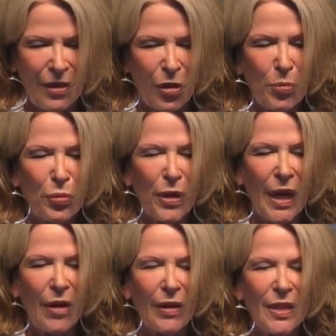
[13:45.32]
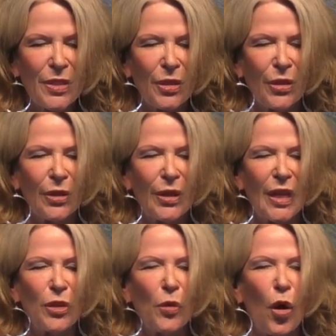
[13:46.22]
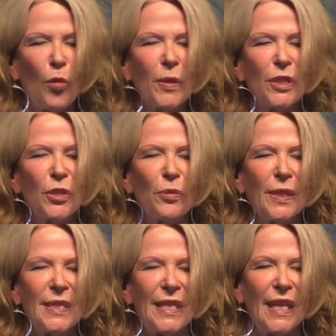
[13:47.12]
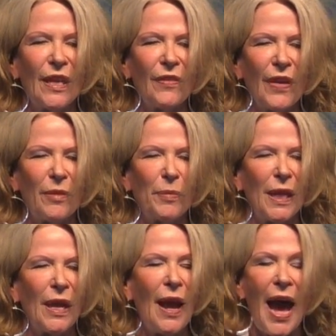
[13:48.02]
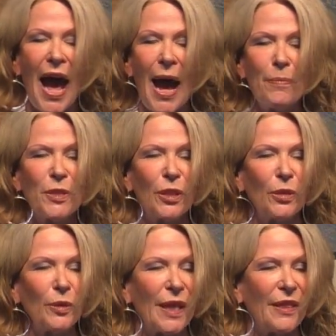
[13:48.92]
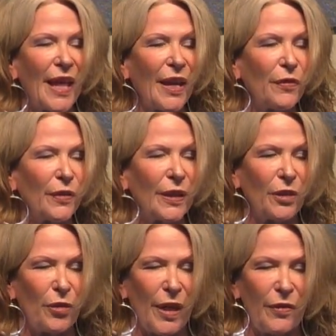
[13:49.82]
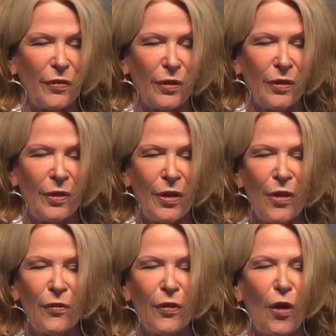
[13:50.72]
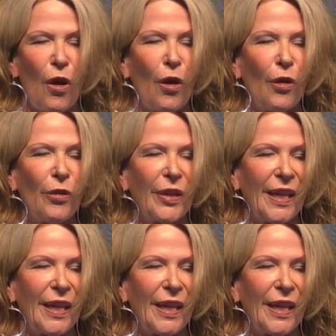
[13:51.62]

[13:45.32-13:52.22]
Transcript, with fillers: Your prayer is heard, and you open to receive and be absolutely thankful and grateful for all that